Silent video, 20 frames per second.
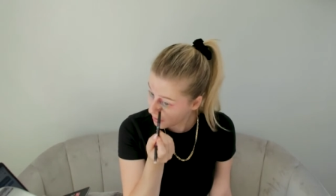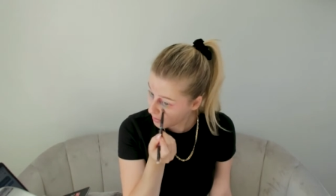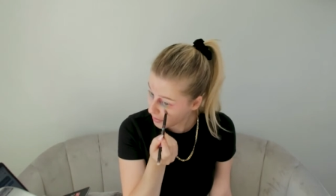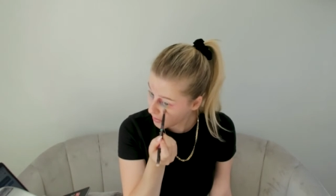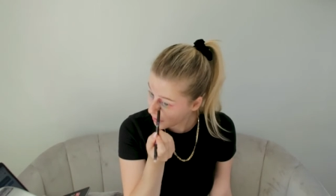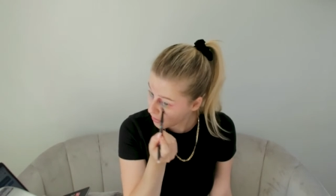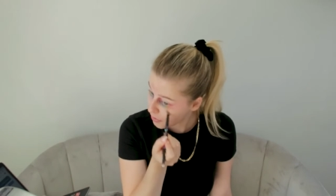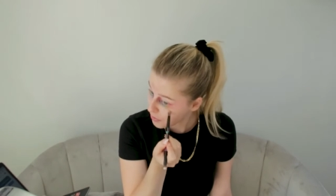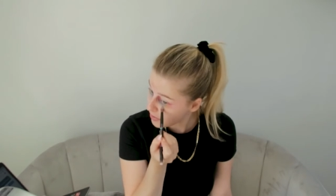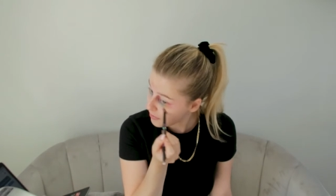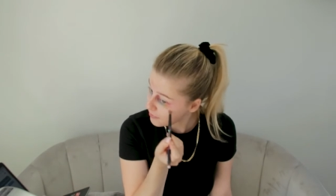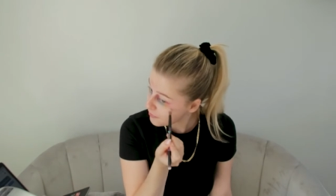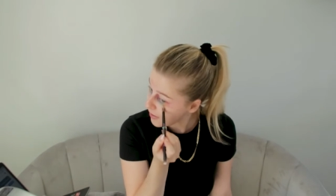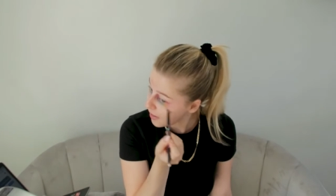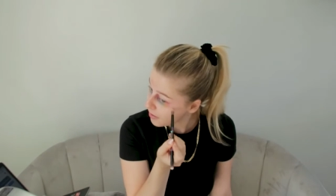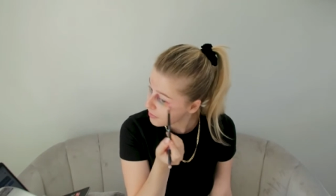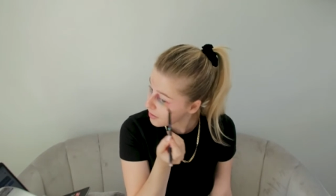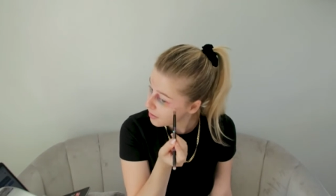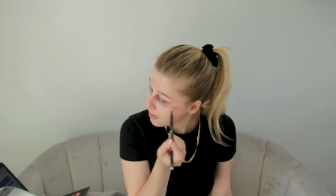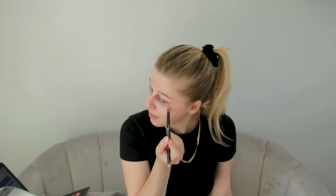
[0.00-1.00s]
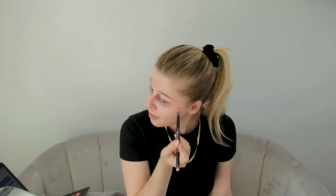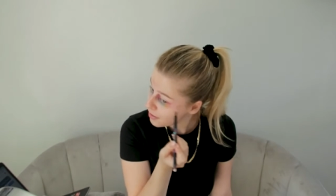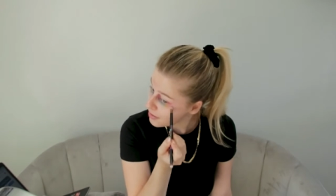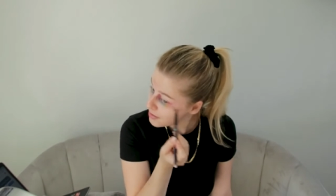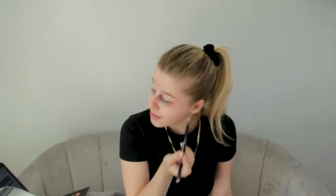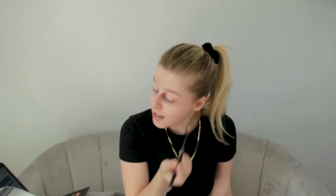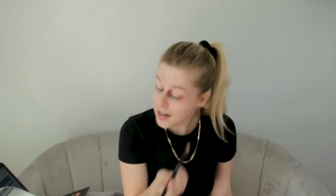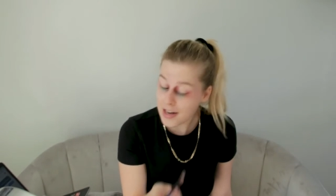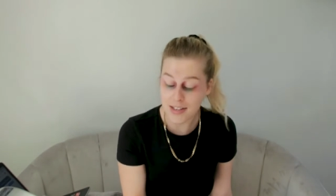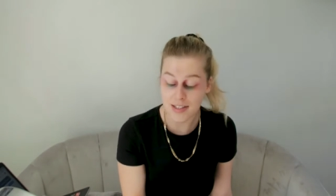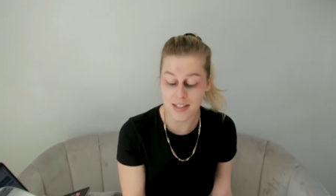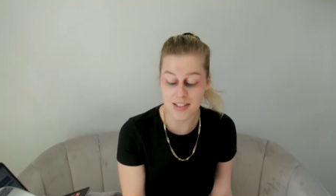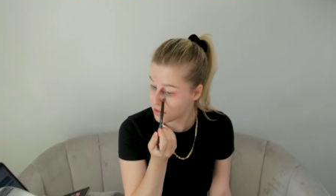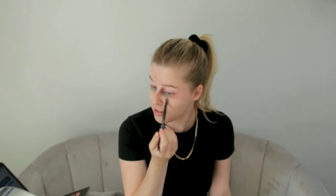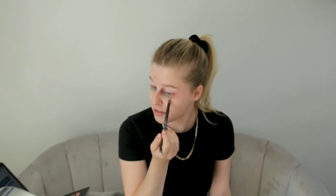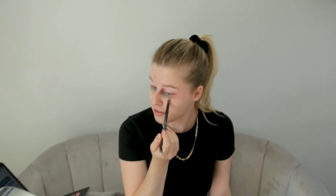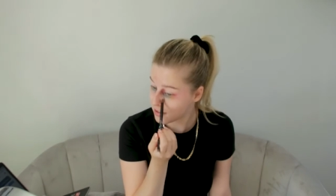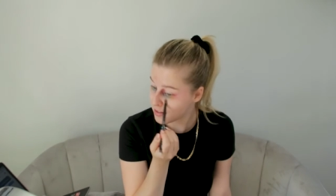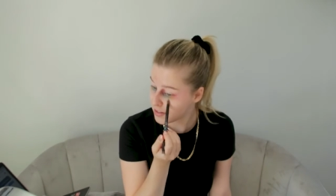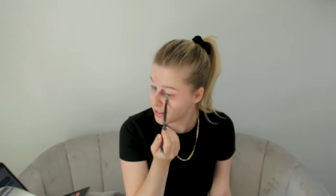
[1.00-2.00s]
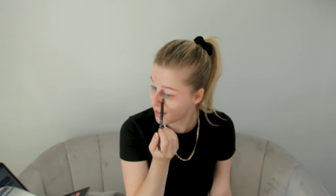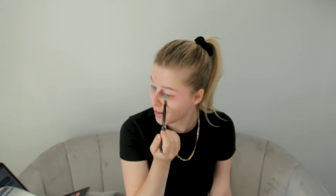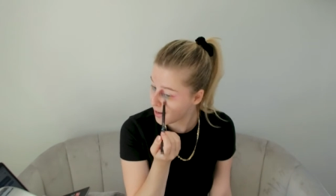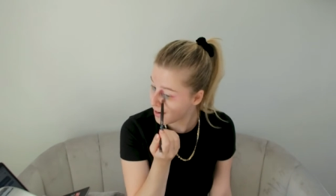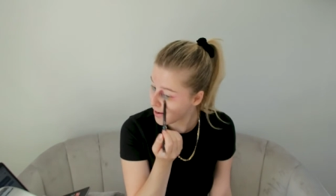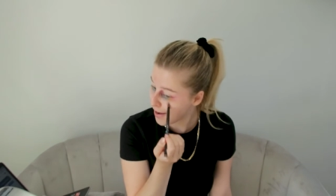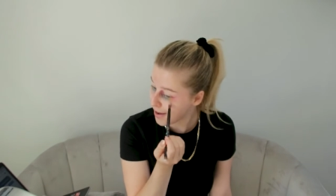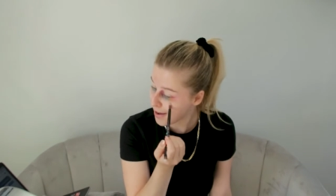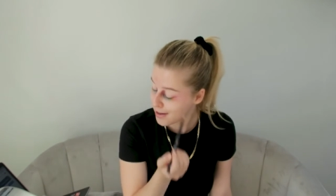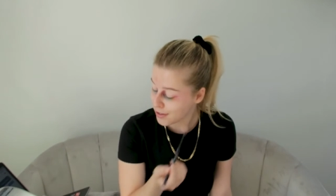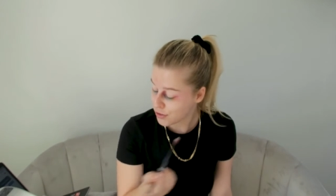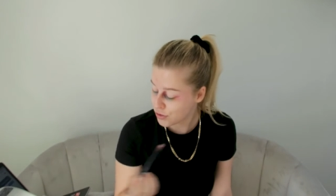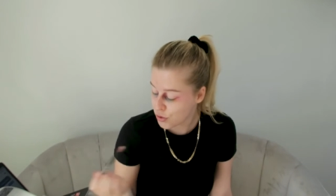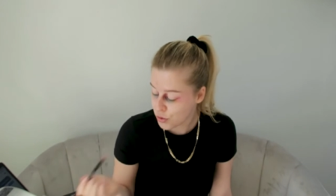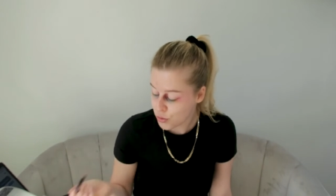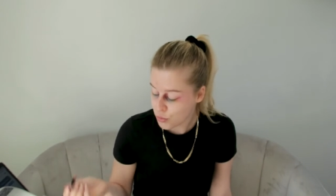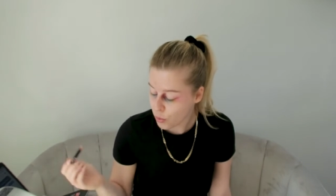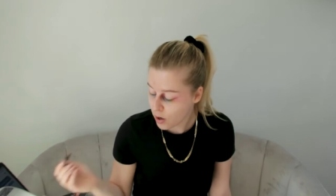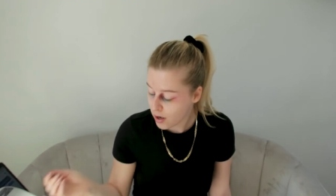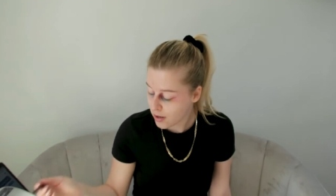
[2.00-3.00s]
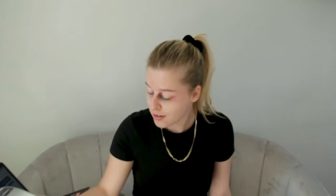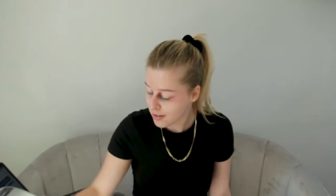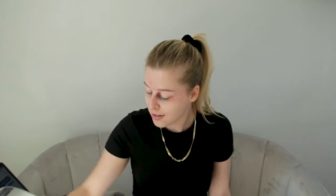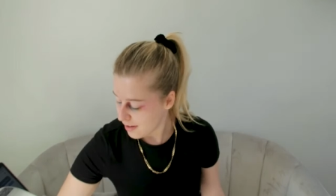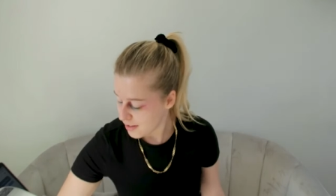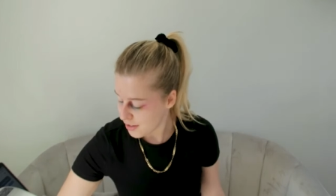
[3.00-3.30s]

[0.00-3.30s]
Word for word: like I only found out last night to, to get a 2-1,